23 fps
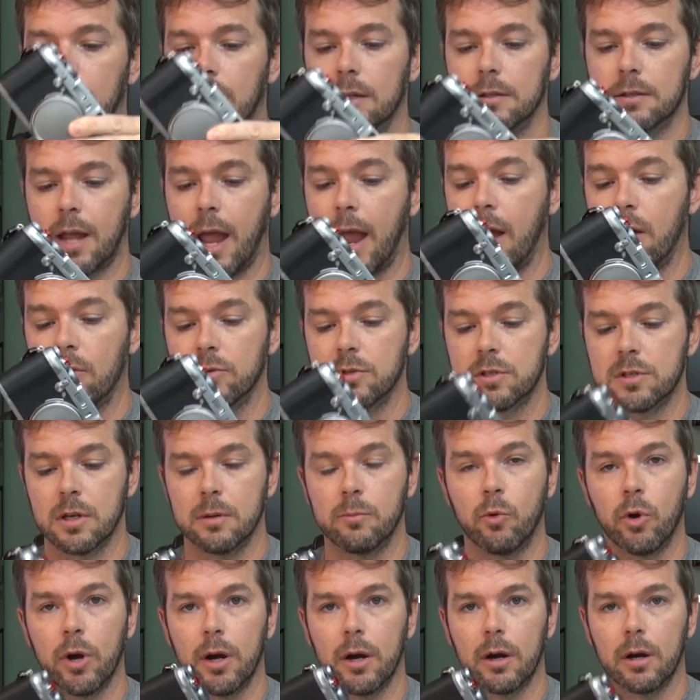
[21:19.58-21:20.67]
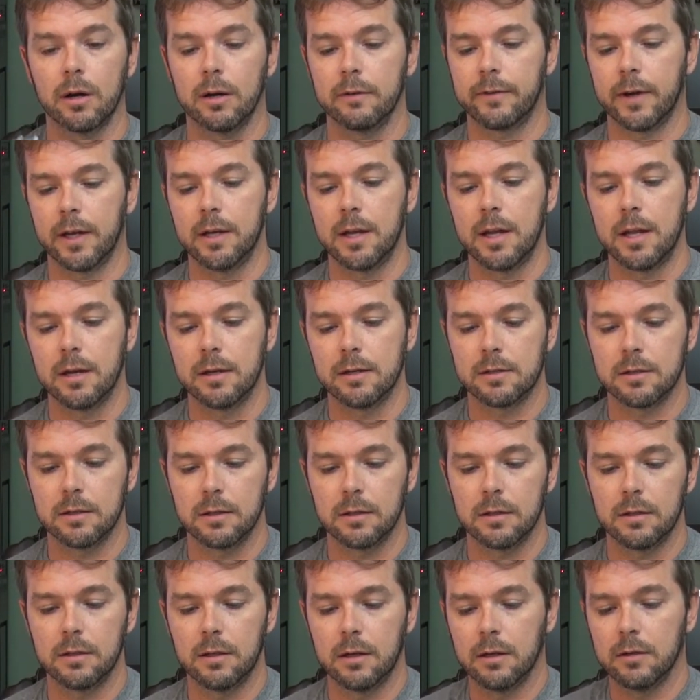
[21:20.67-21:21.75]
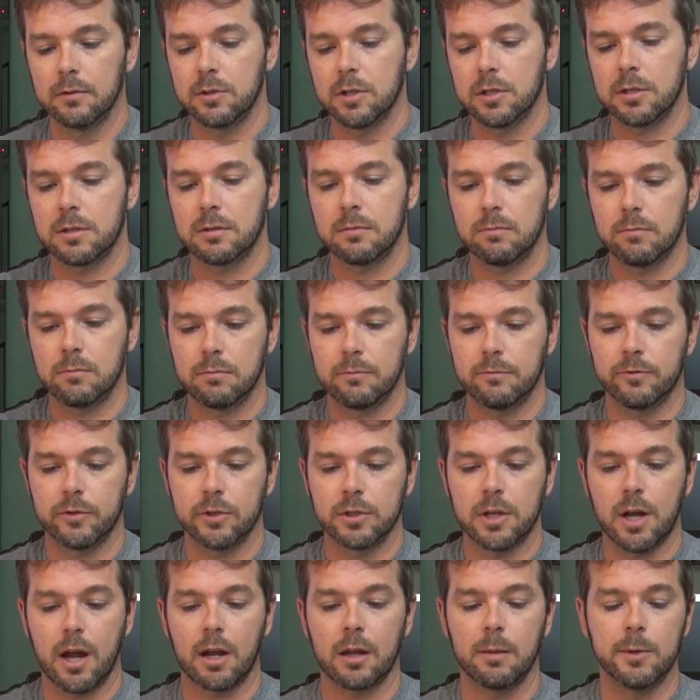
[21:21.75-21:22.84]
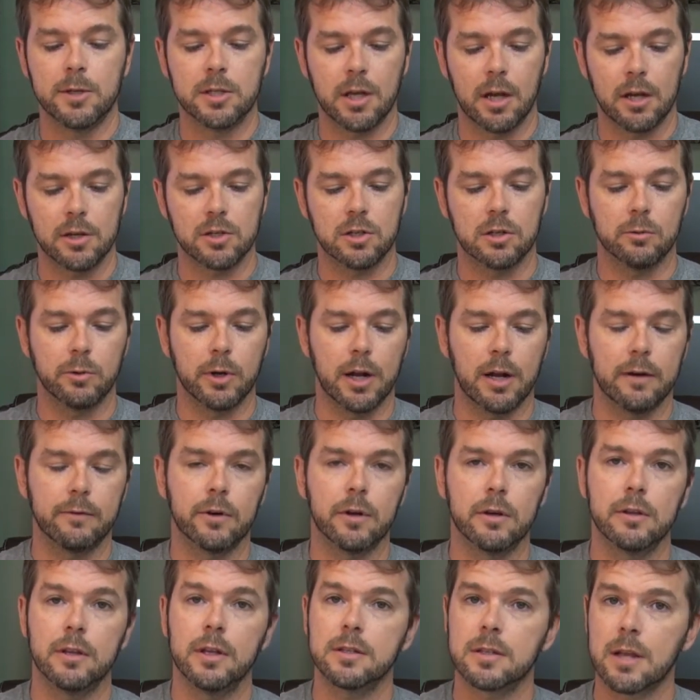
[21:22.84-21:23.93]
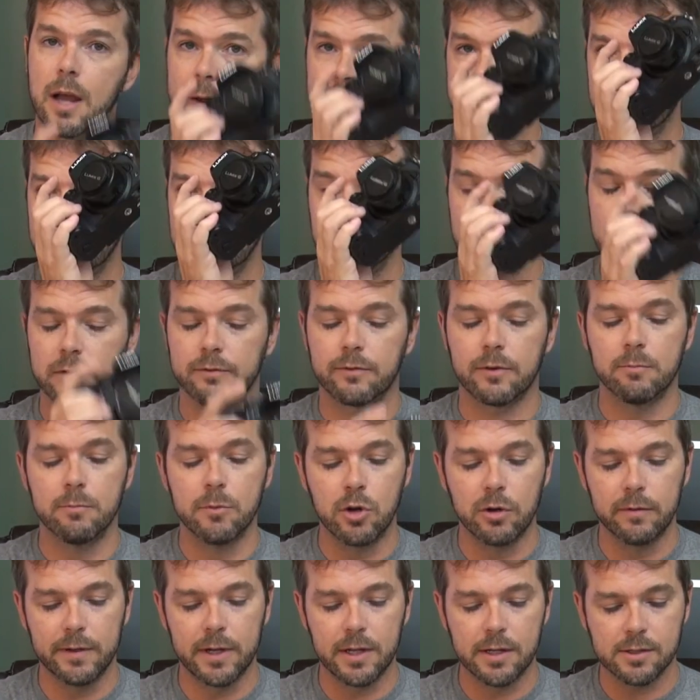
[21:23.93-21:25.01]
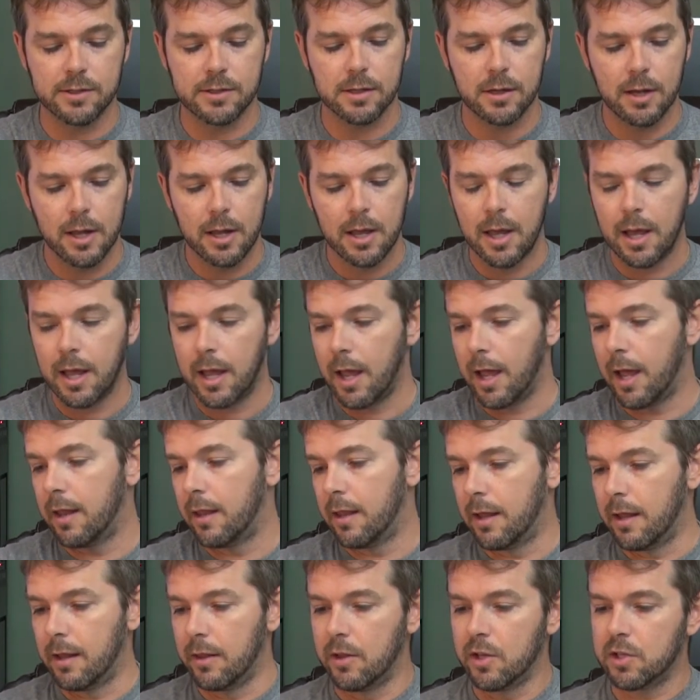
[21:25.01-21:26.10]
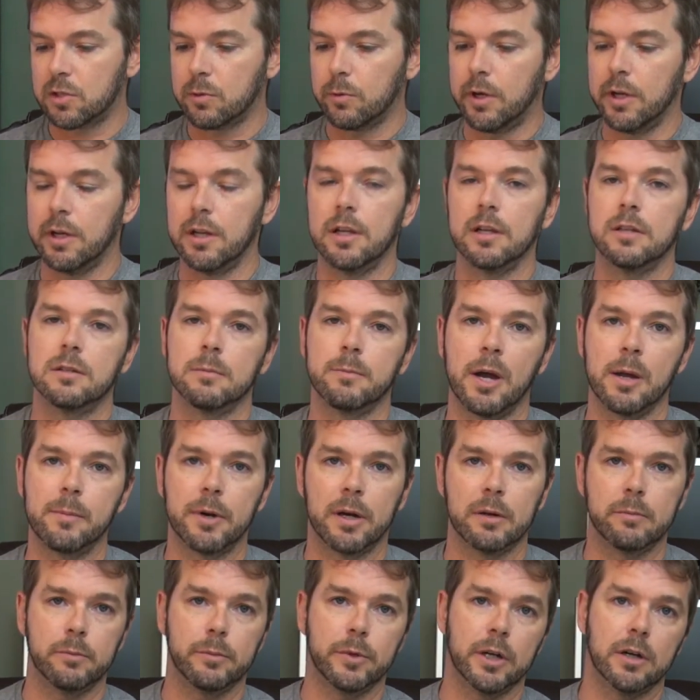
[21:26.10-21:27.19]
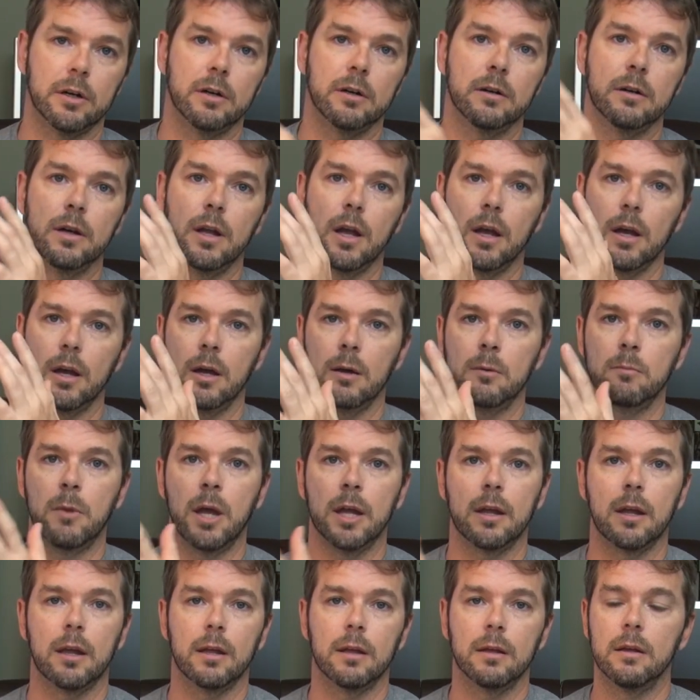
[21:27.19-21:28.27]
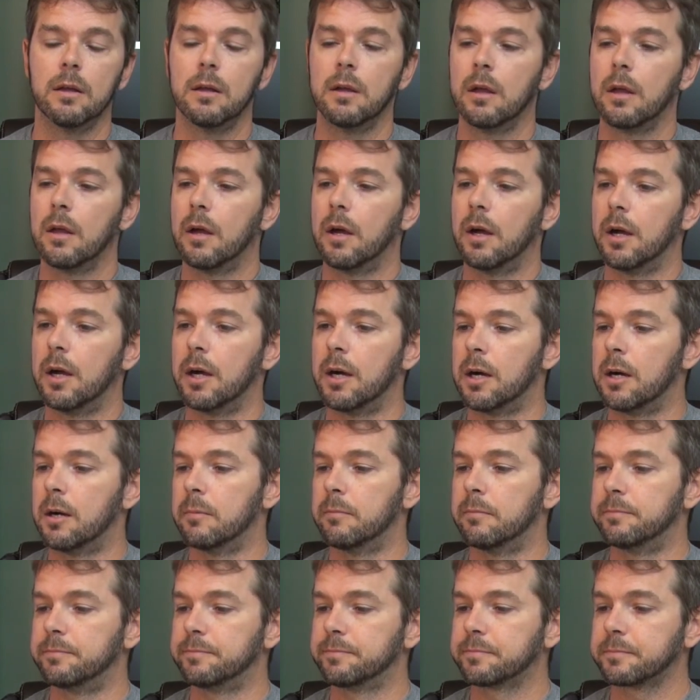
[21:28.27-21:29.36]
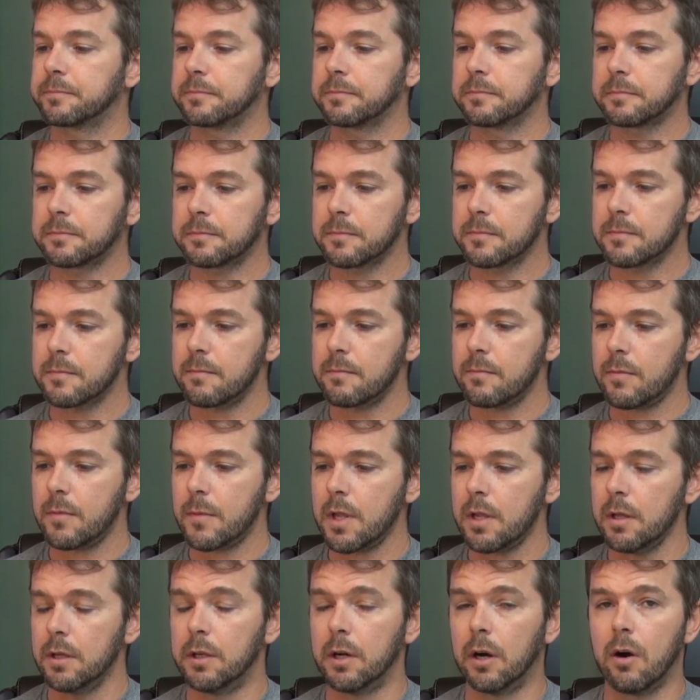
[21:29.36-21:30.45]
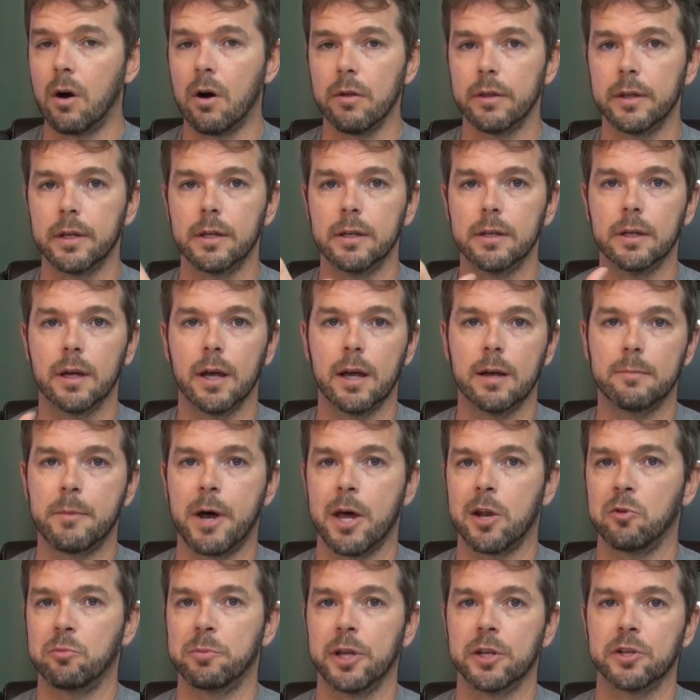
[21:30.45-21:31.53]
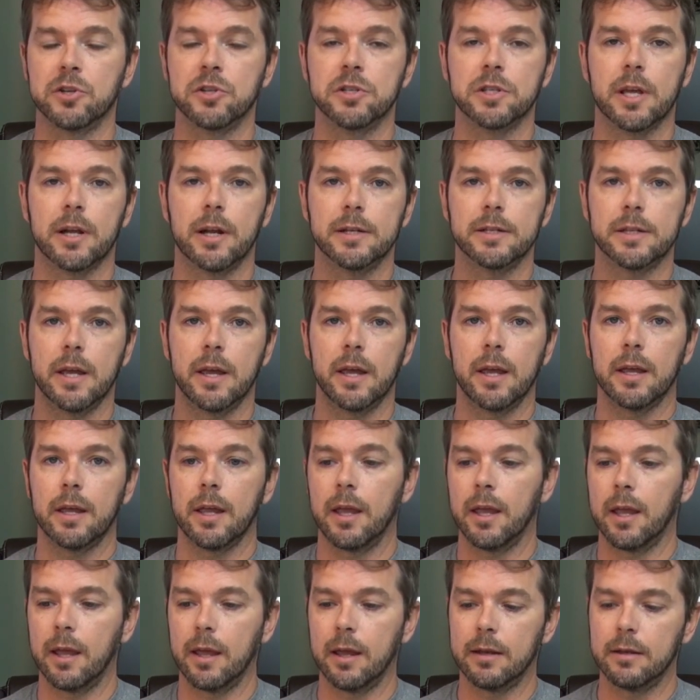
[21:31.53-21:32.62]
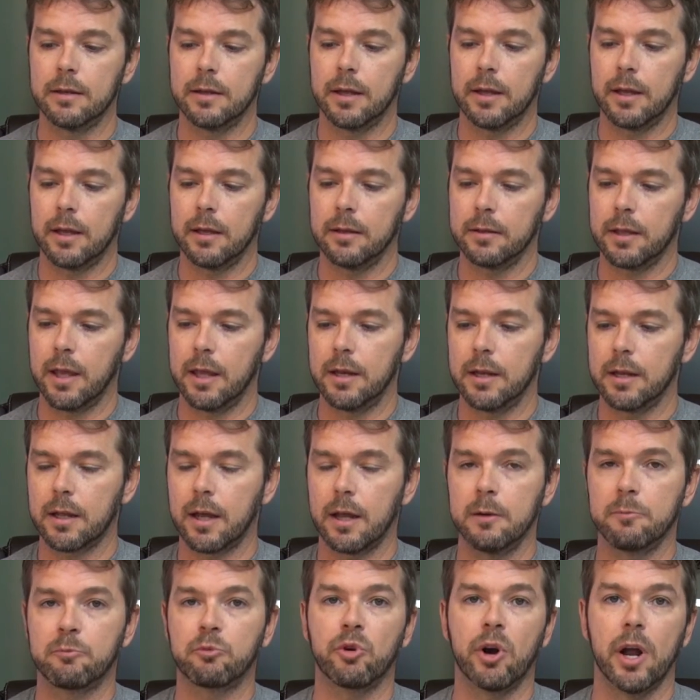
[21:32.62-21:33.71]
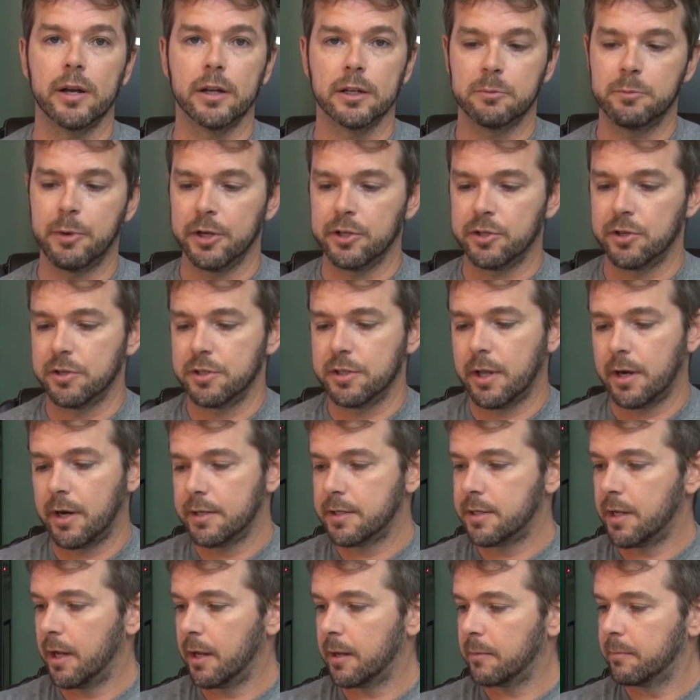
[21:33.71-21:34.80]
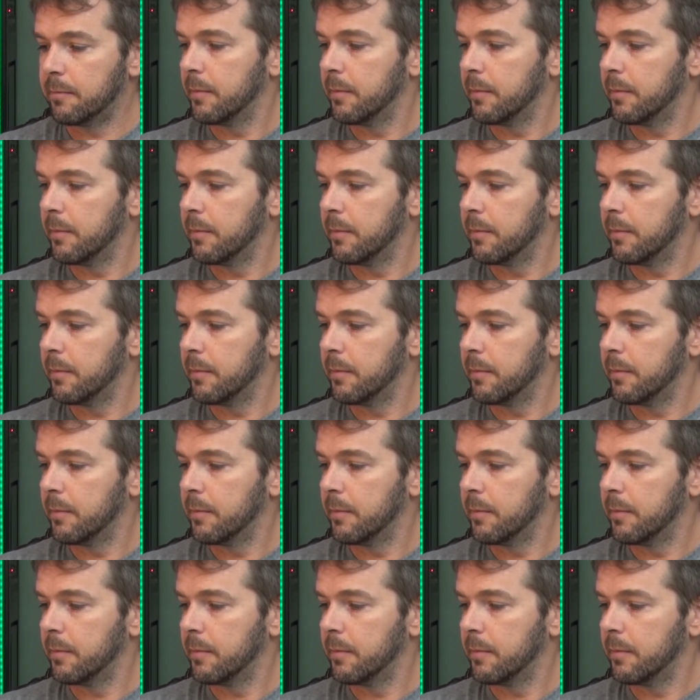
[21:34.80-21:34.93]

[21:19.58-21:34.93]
town somewhere, if I needed to, just for documentation or whatever. This obviously is for movies. And then this one is my bread and butter, making all the model pictures that I take, and any kind of product pictures that I take.